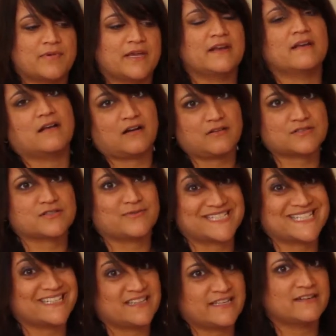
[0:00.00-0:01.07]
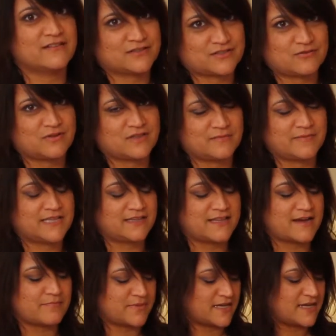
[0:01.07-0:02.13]
and also it's illegal to hold them in the
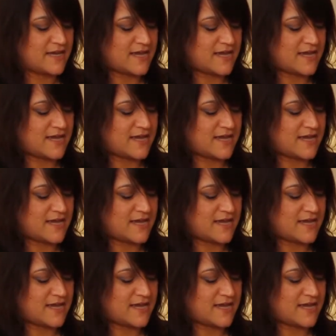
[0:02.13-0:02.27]
lap.